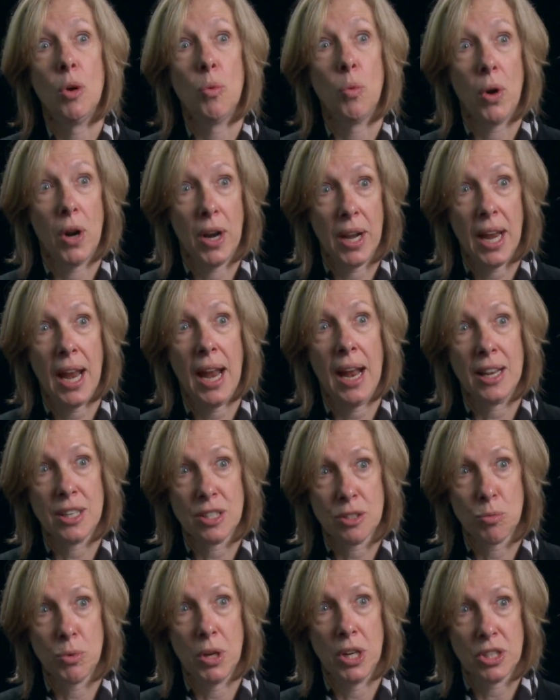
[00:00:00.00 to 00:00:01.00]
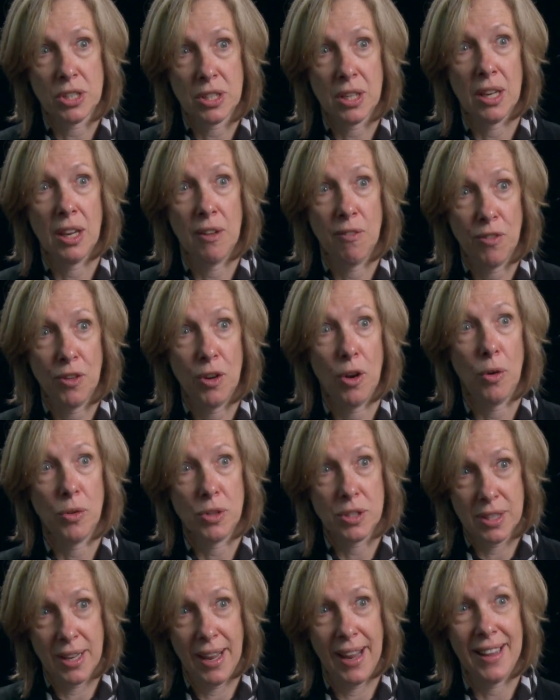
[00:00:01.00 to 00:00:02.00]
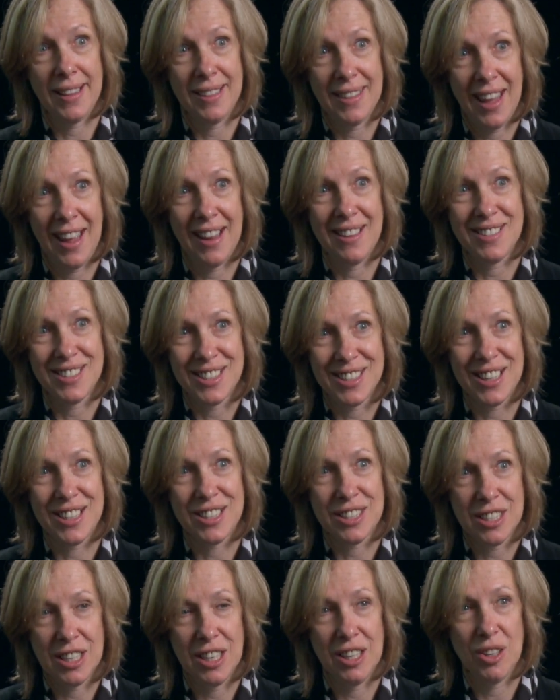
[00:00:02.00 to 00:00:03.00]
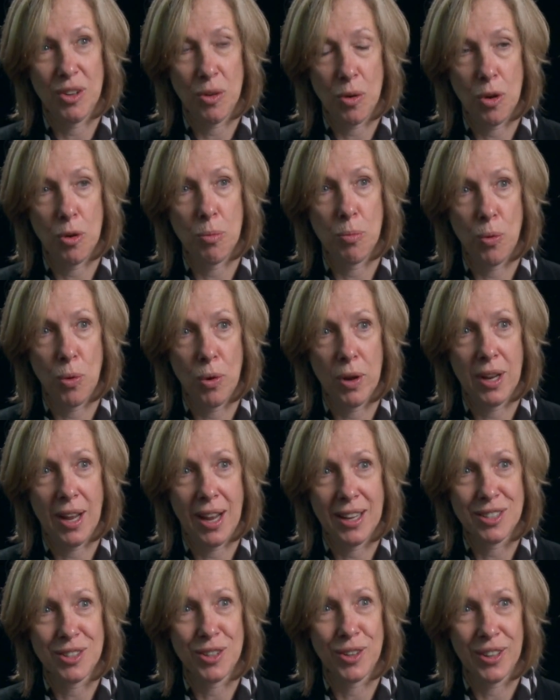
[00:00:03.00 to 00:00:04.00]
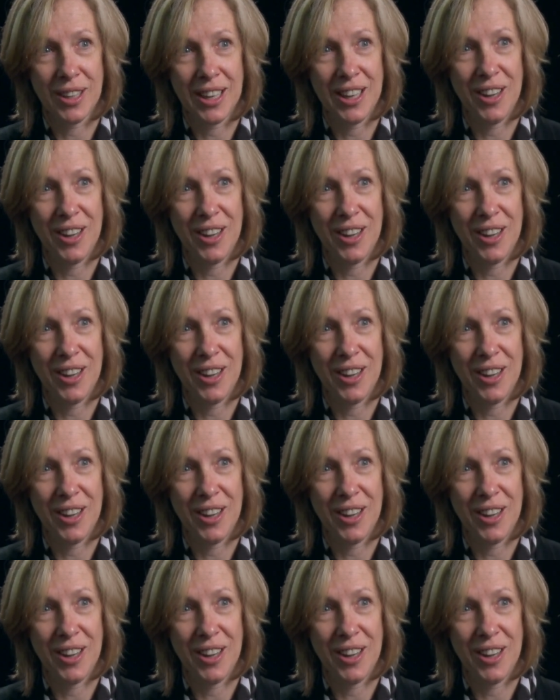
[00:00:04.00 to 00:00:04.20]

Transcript: where it has reached the lymph nodes, like that 16-year-old boy I took